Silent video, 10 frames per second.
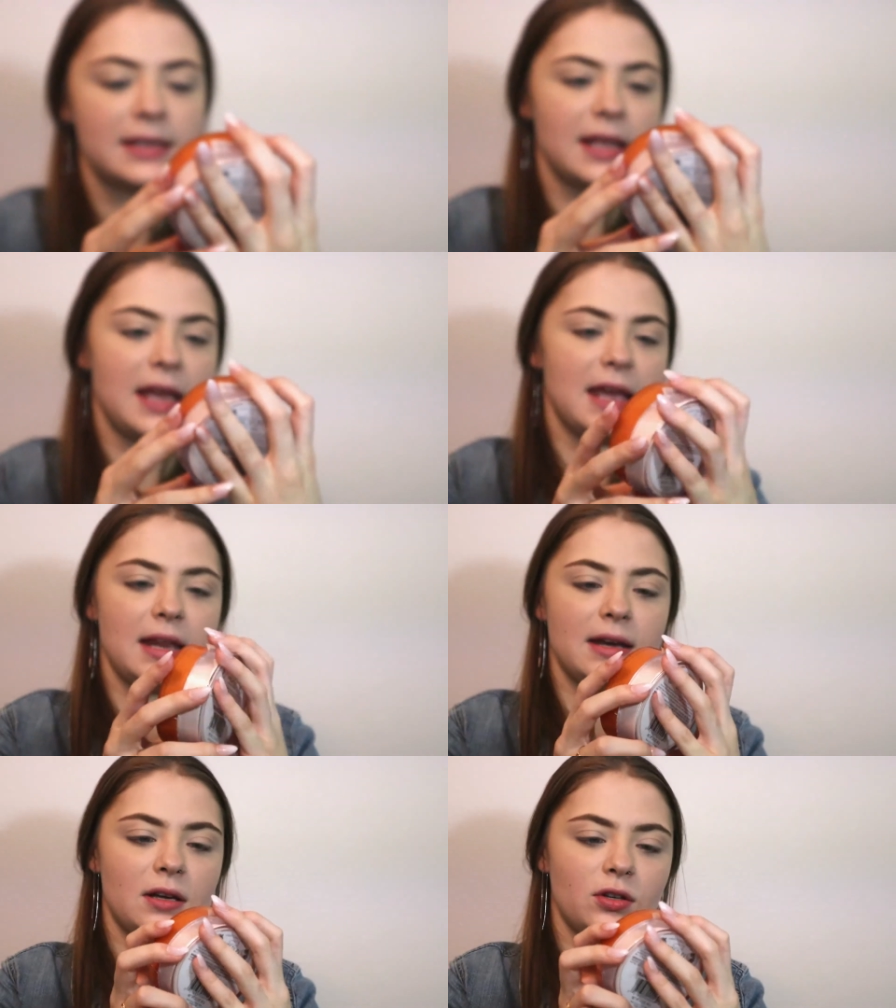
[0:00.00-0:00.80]
is
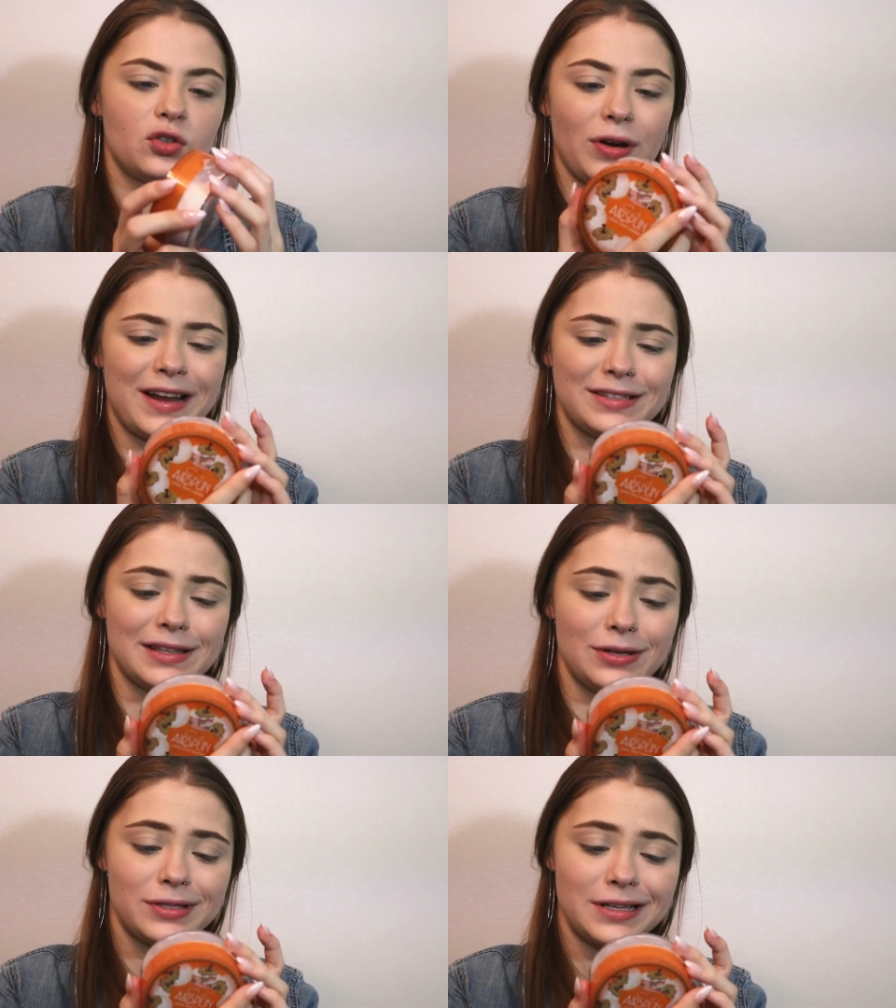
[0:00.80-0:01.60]
in
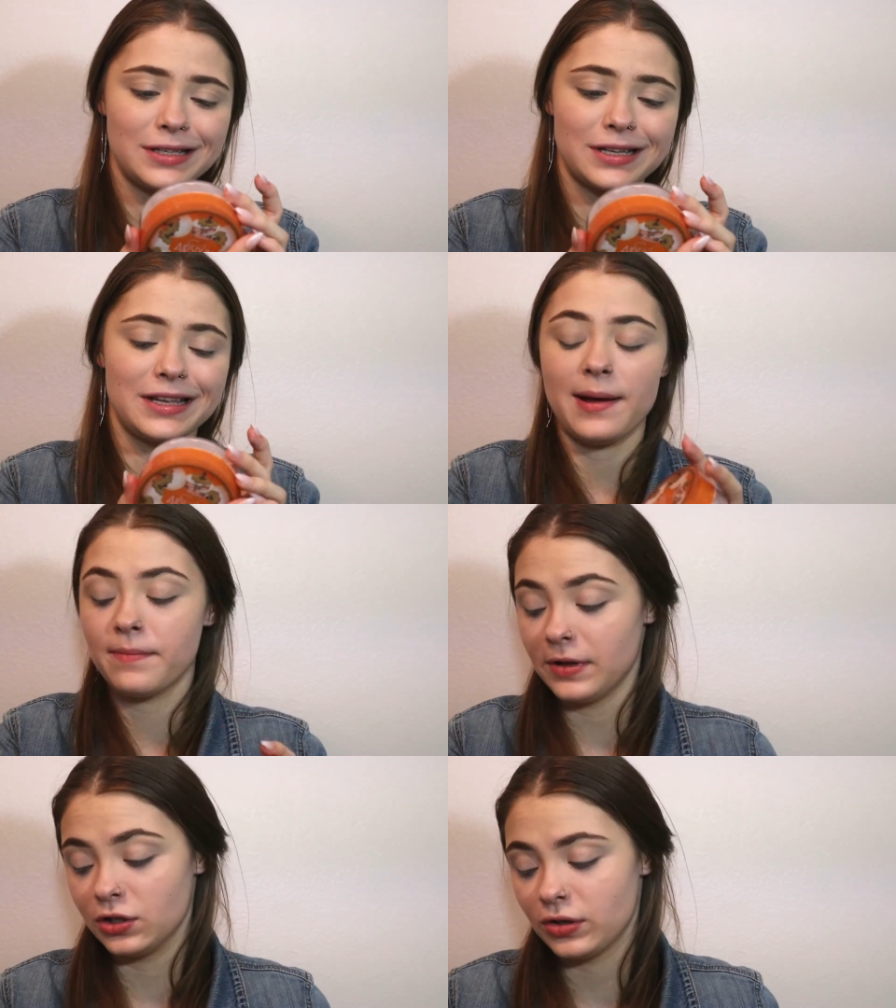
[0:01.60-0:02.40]
translucent. Yep, in